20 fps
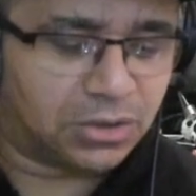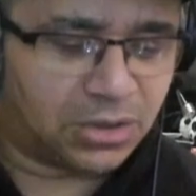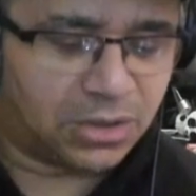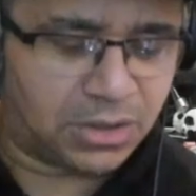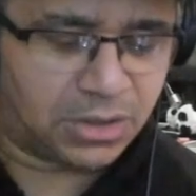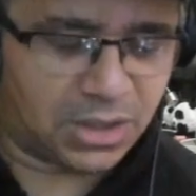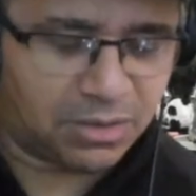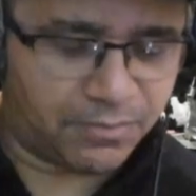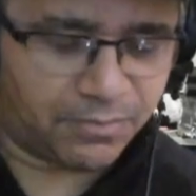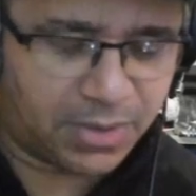You're going
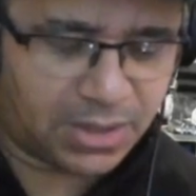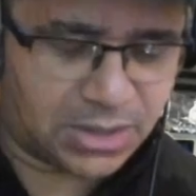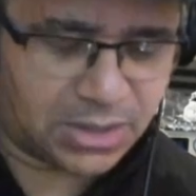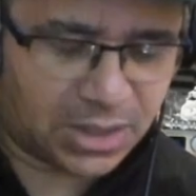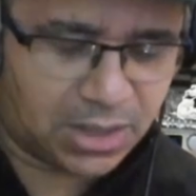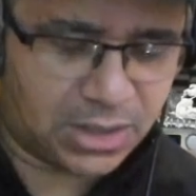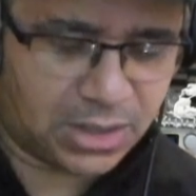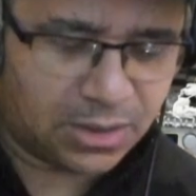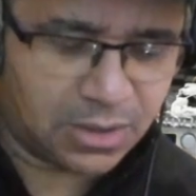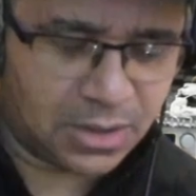to need
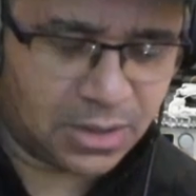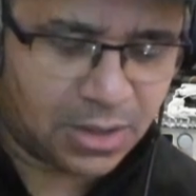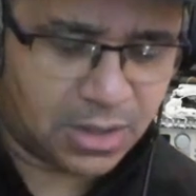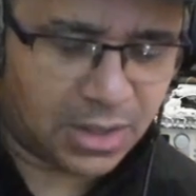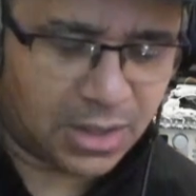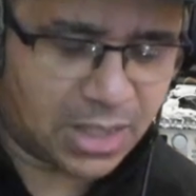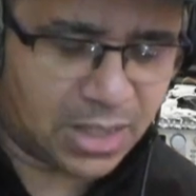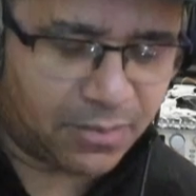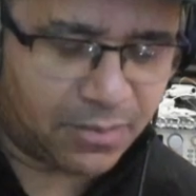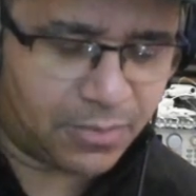MIDI
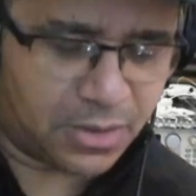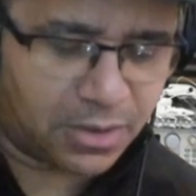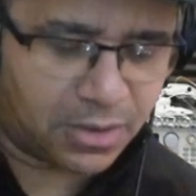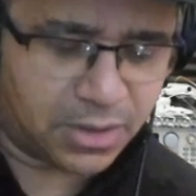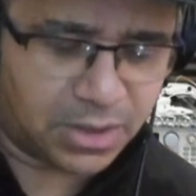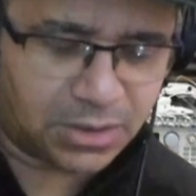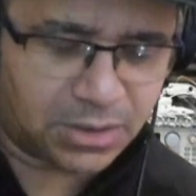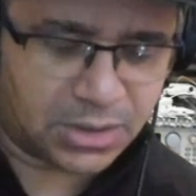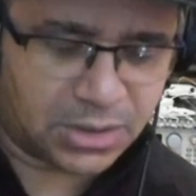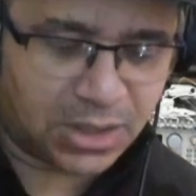M
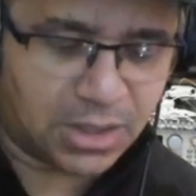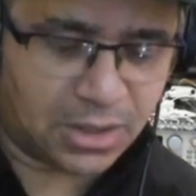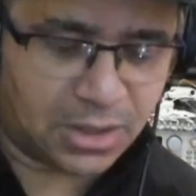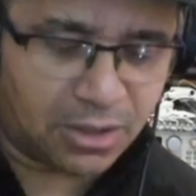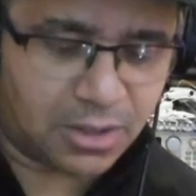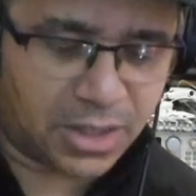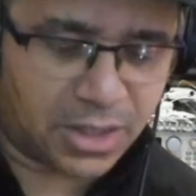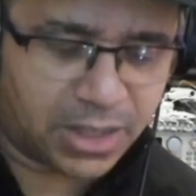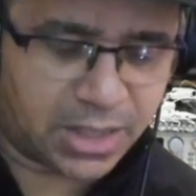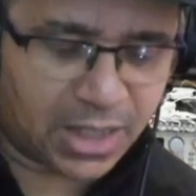I D
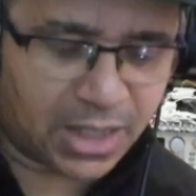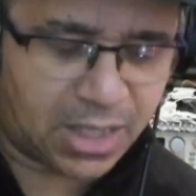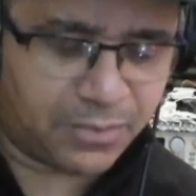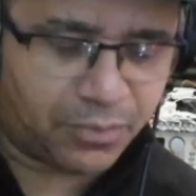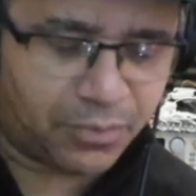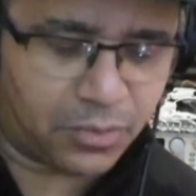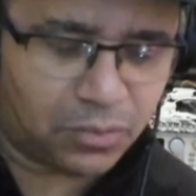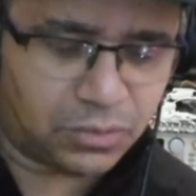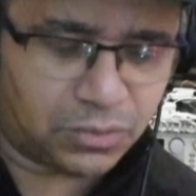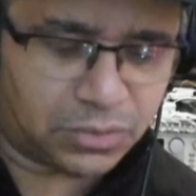I
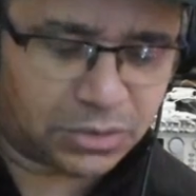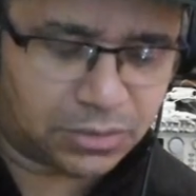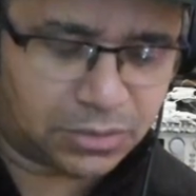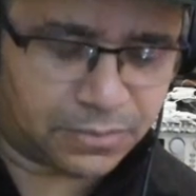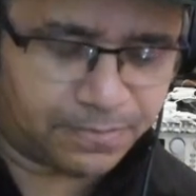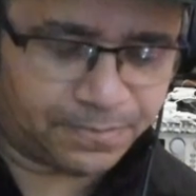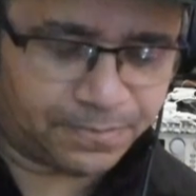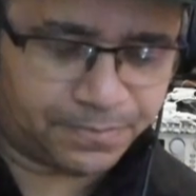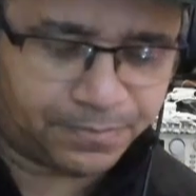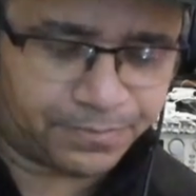cables,